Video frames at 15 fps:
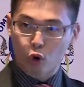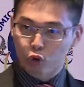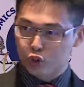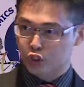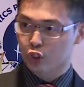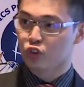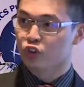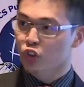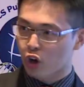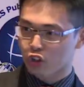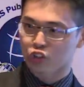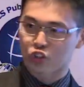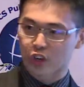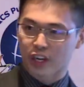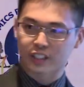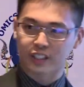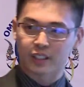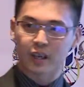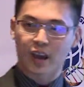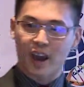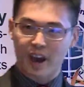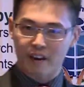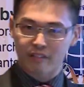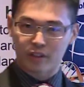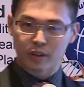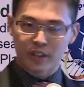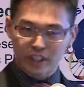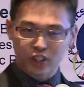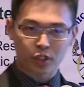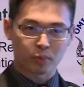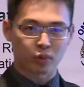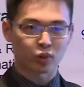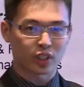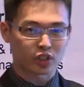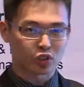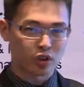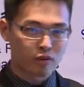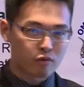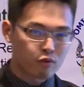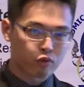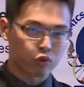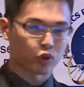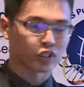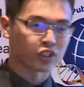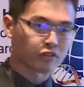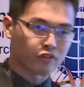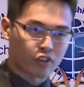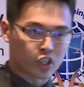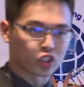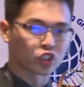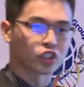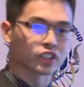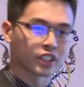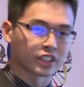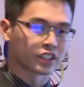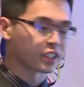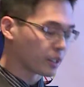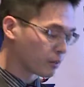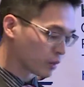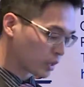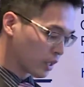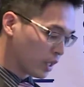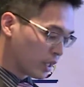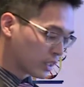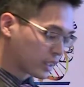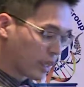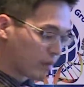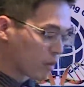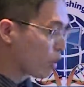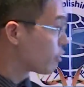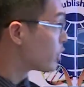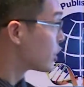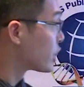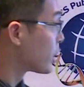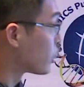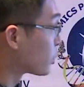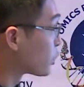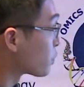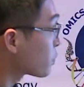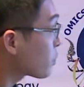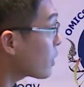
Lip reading: also not to actually have the natural product to influence the function and the stamina of the cells.